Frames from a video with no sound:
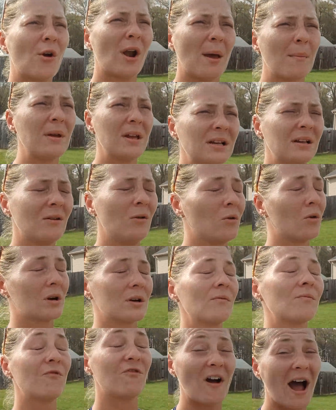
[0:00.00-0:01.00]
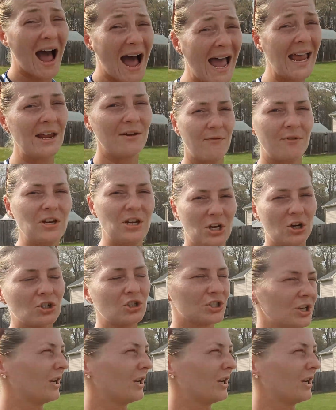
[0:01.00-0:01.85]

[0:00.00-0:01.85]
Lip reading: and I've been in court 5 years